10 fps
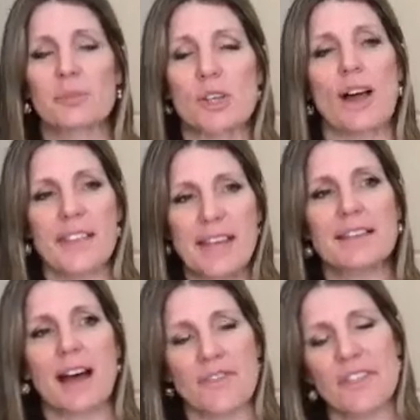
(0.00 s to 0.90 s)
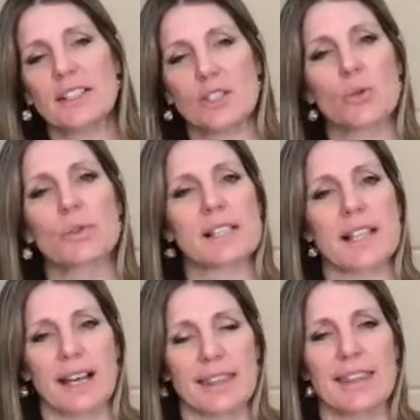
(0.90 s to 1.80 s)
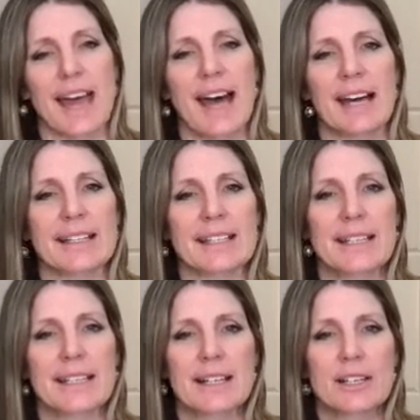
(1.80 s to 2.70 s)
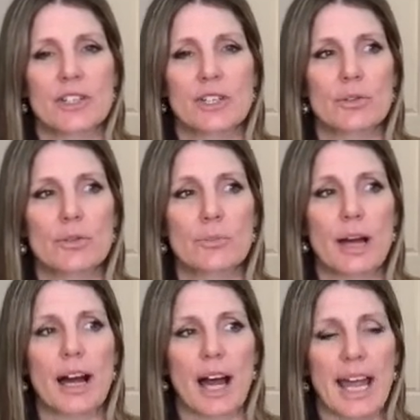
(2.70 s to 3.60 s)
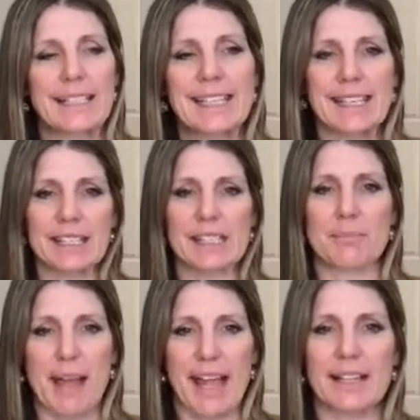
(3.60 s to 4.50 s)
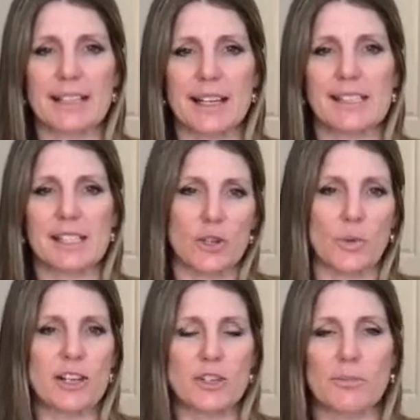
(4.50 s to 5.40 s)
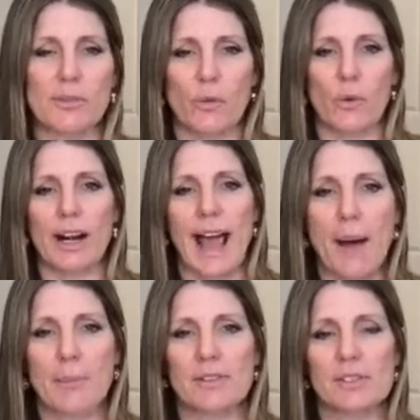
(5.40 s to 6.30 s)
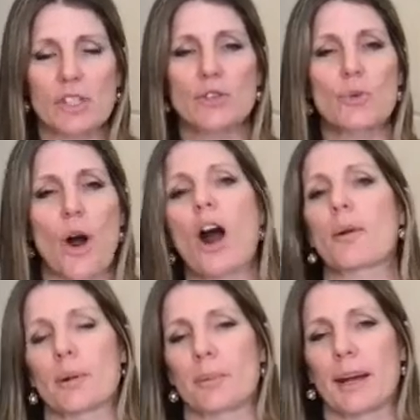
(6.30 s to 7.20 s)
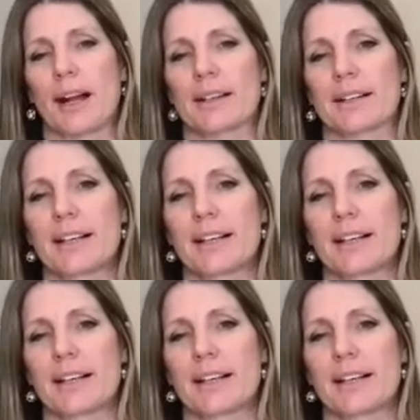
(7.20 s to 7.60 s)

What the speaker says: So I think tools like that to anticipate a situation before it happens, so you are prepared.